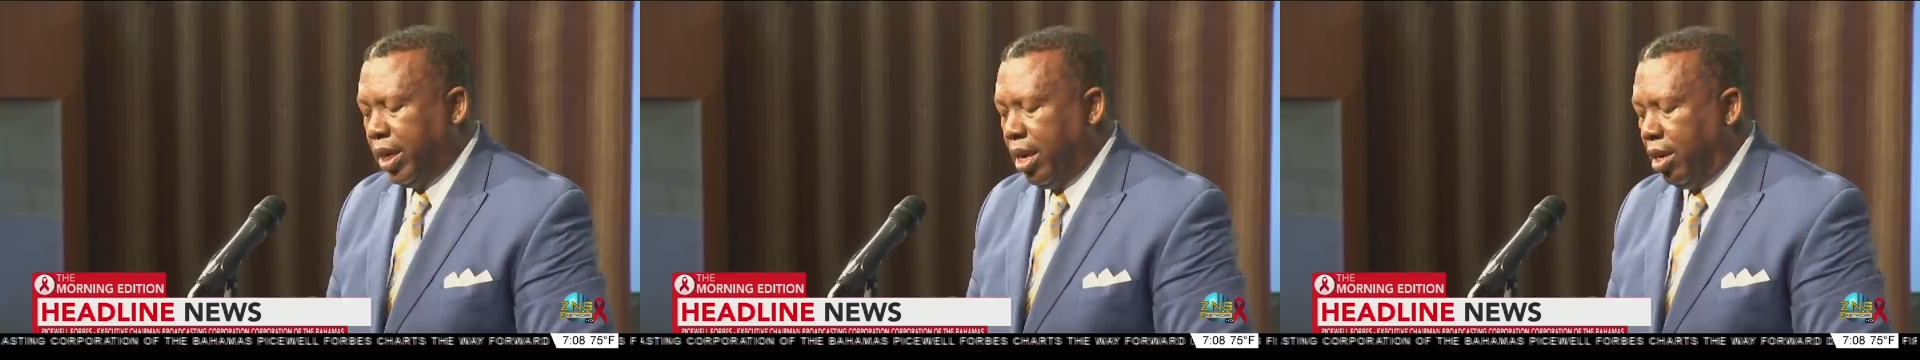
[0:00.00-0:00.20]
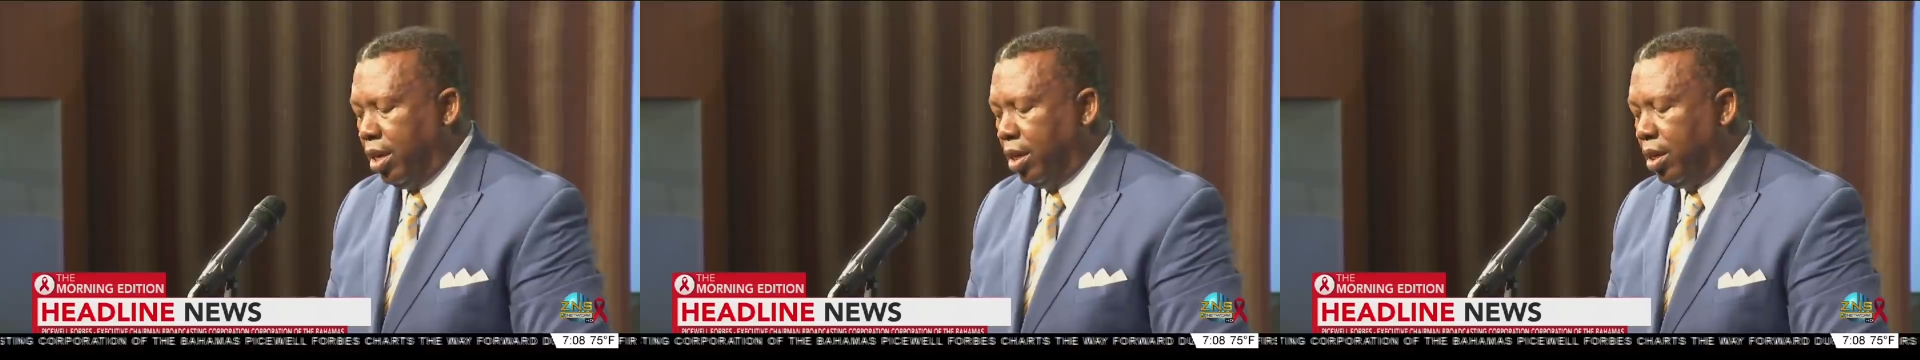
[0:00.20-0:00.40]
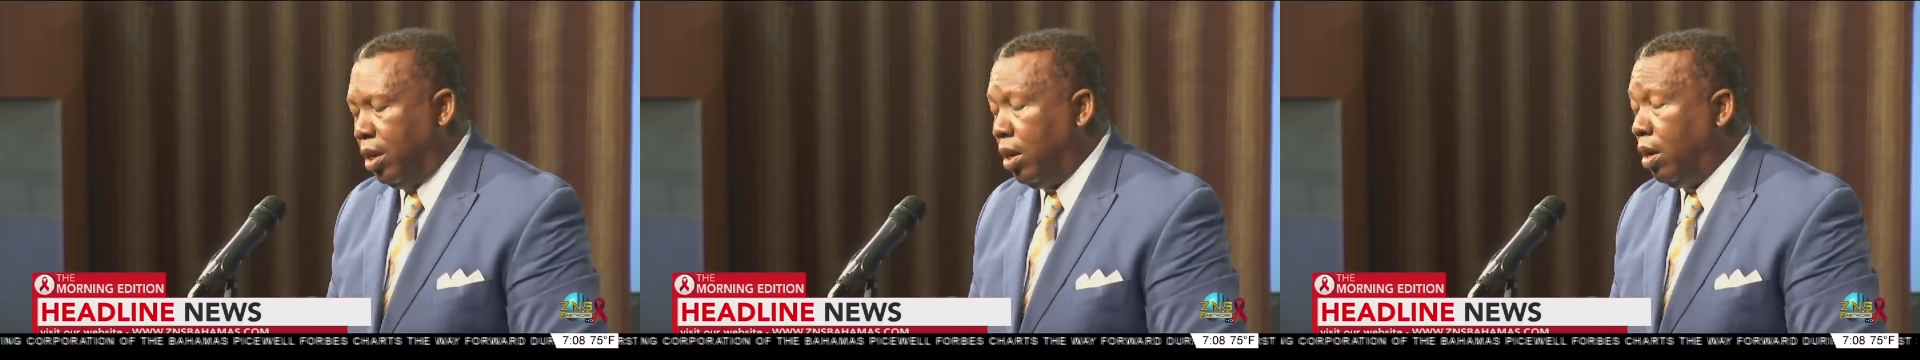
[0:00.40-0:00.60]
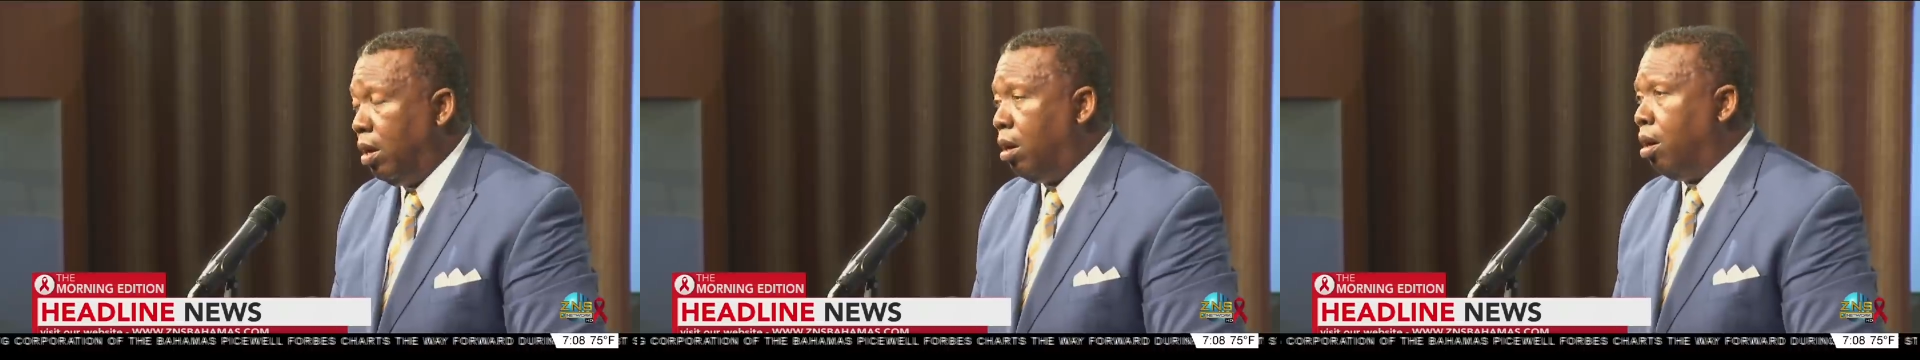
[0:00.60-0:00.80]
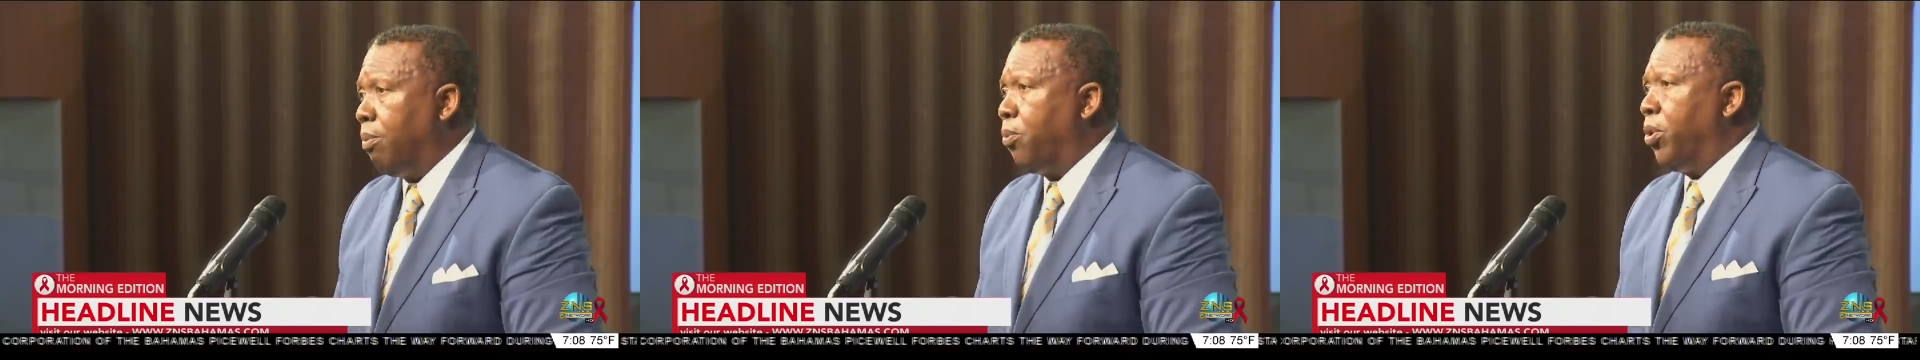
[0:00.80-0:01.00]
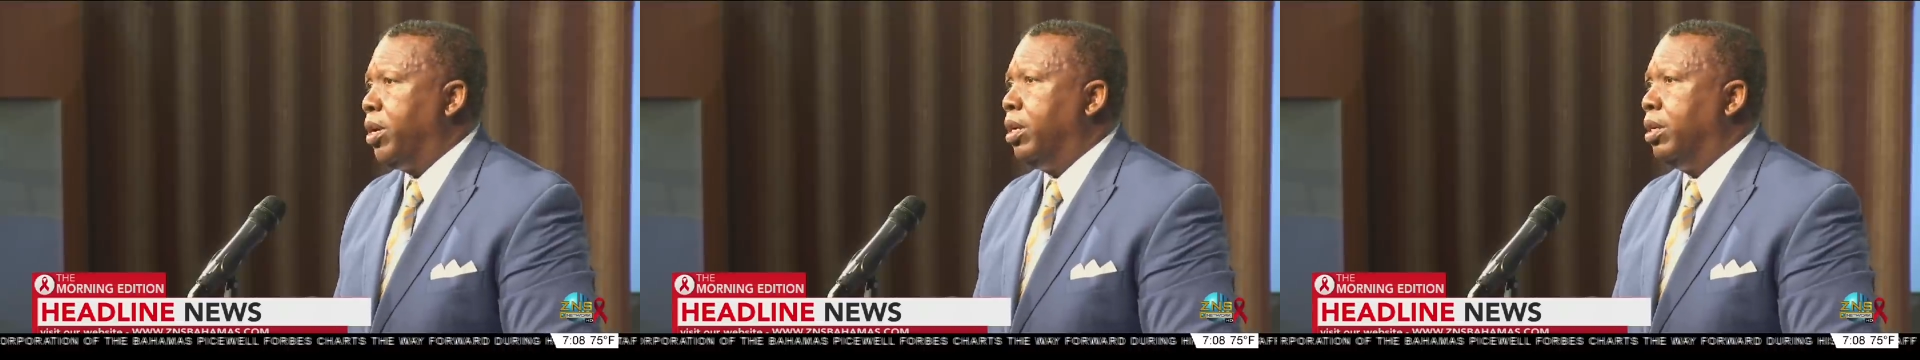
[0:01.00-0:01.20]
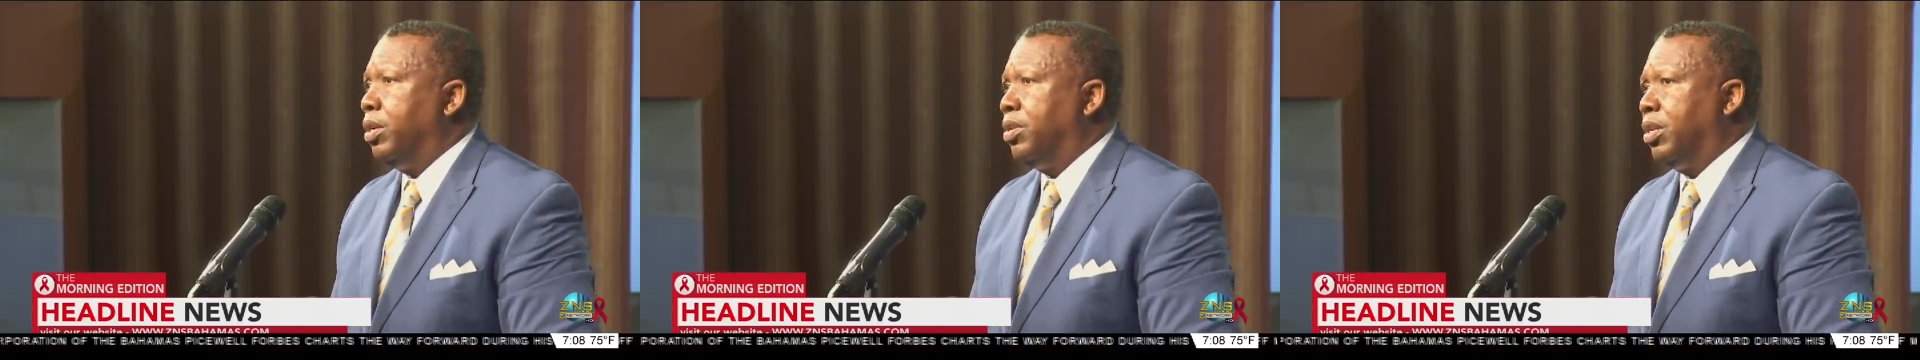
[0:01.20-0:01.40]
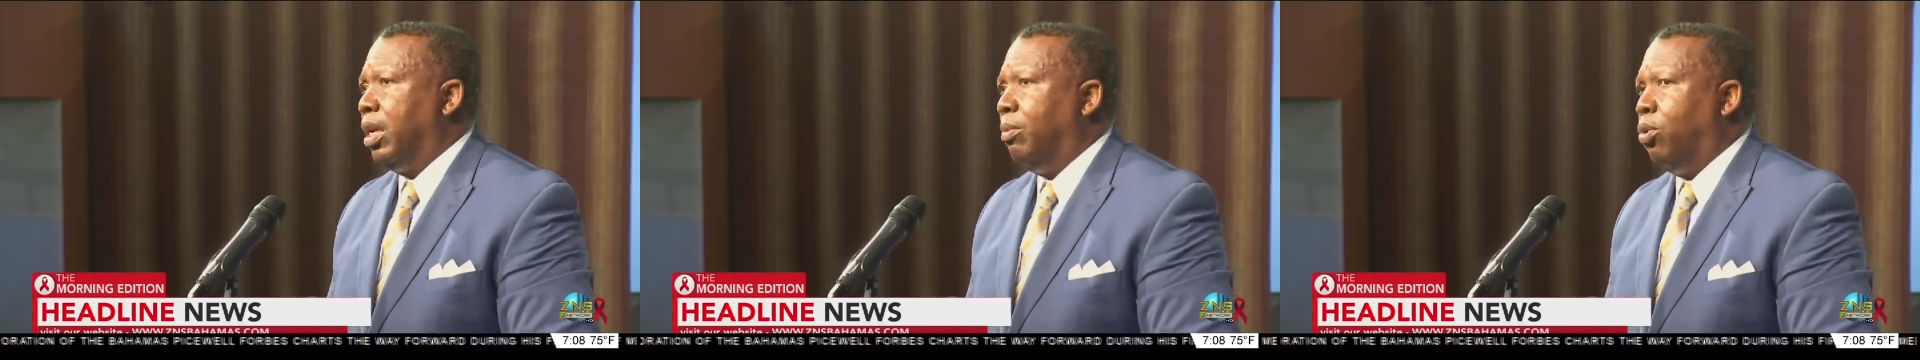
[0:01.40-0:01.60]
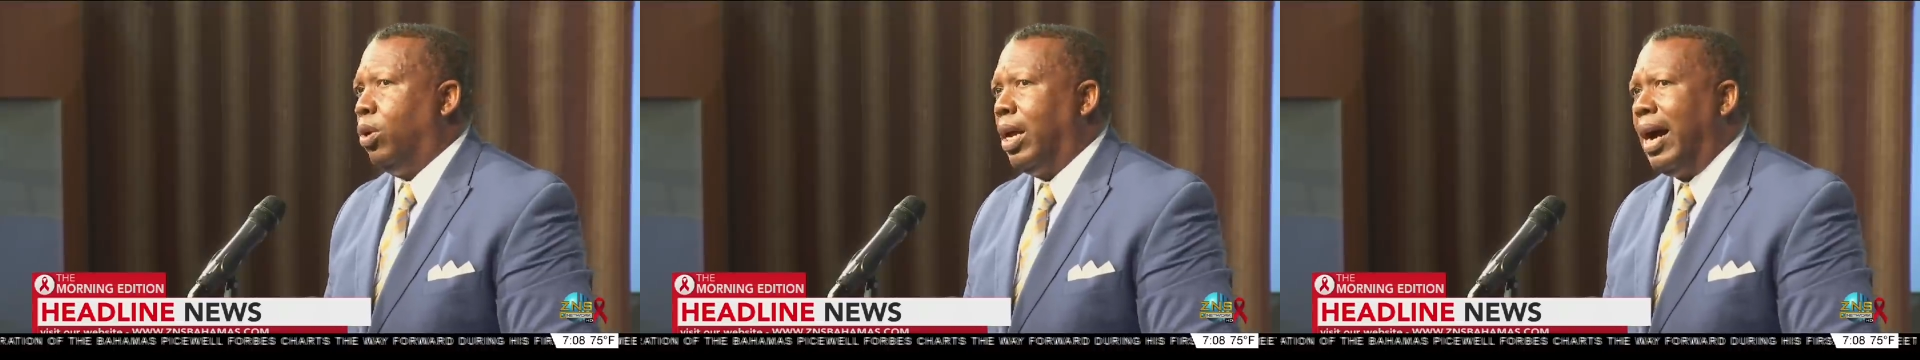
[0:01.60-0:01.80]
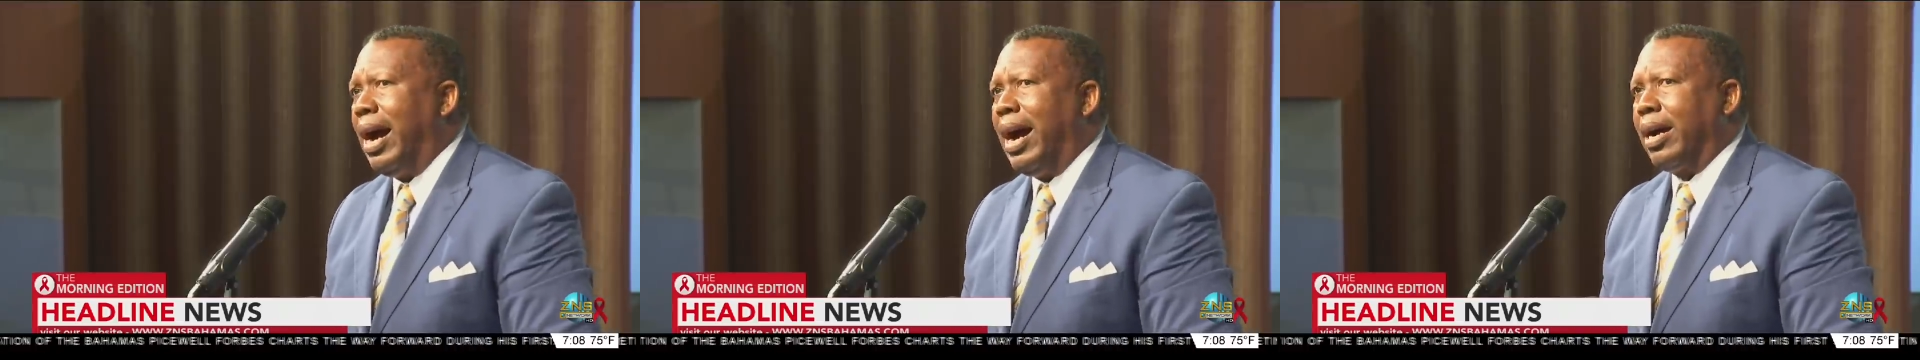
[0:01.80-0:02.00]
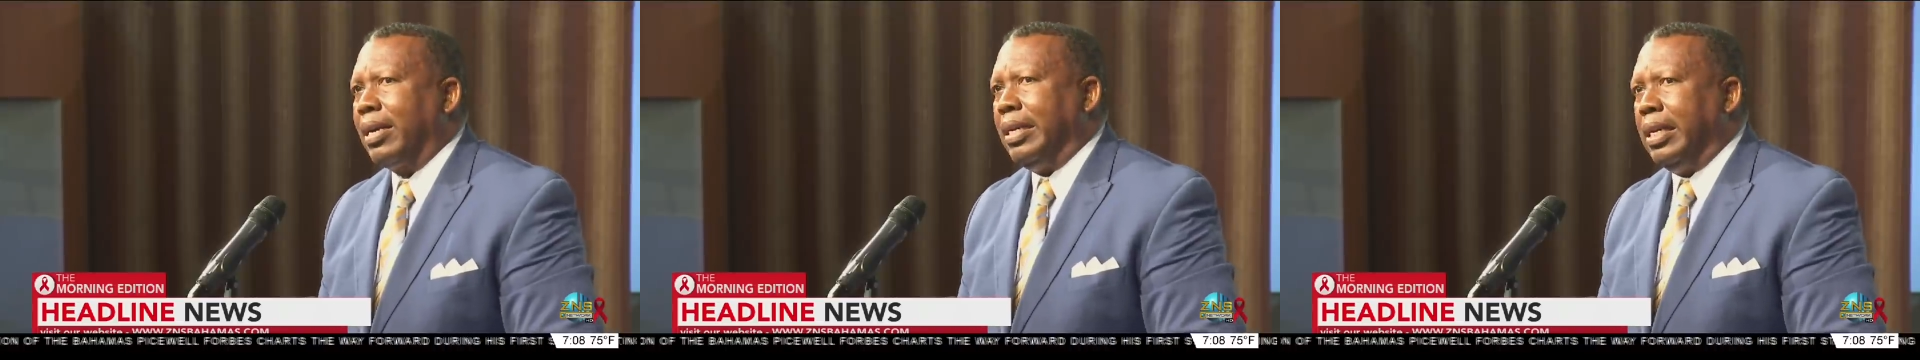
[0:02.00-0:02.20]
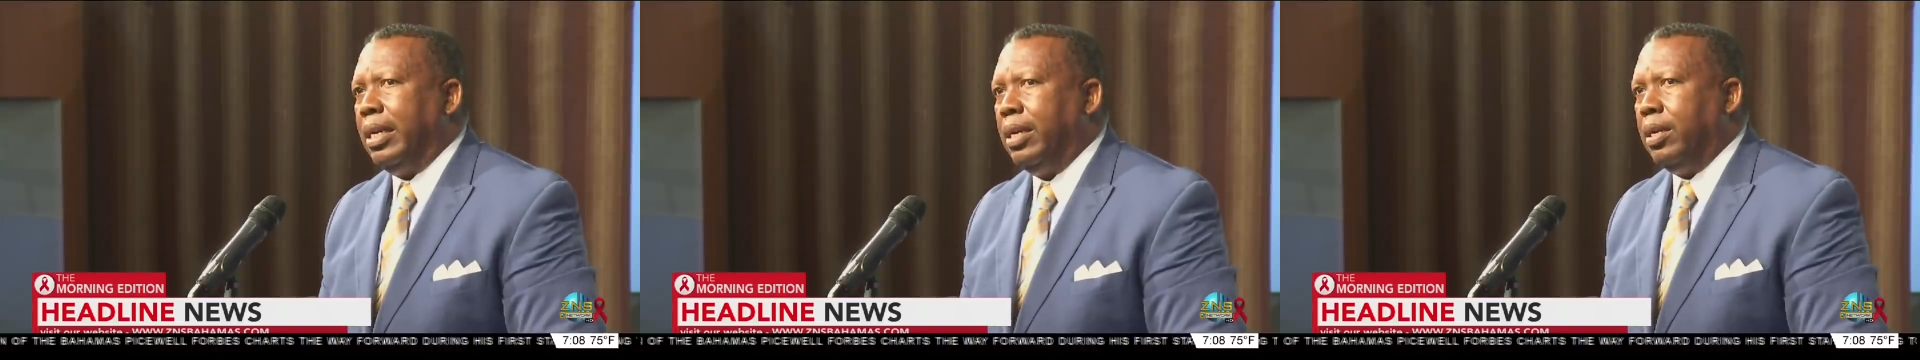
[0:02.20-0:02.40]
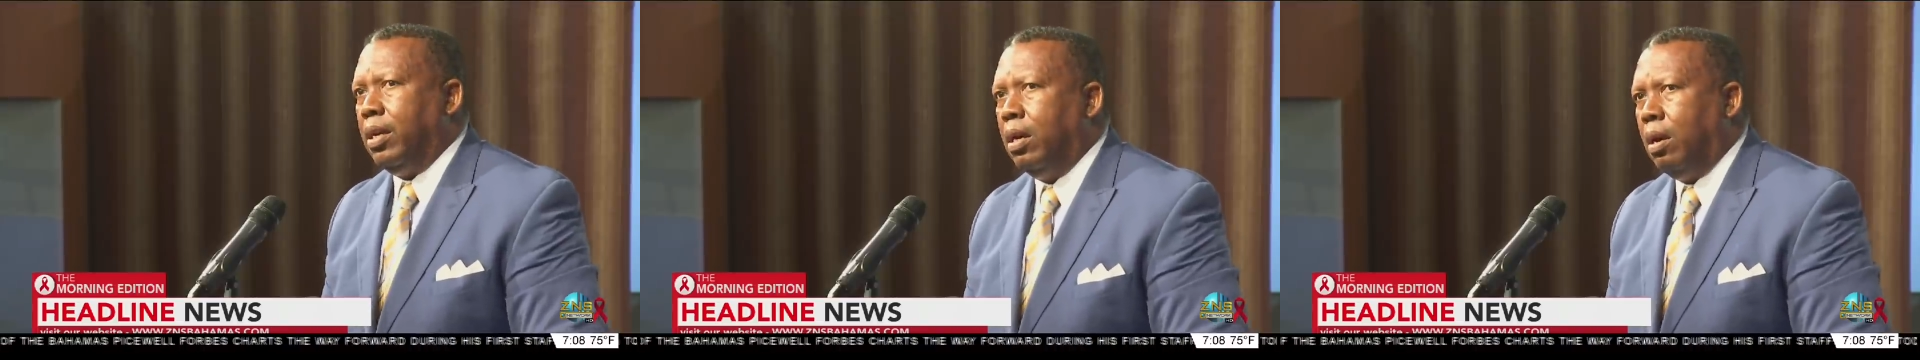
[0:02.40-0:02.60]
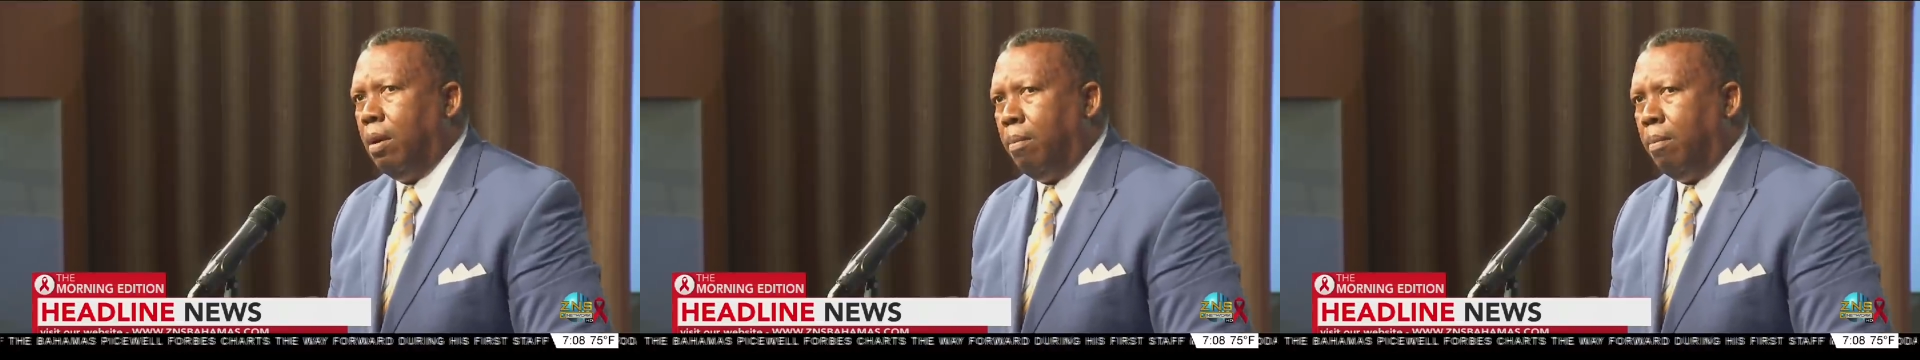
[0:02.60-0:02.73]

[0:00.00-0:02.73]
We cannot operate in the same old hackneyed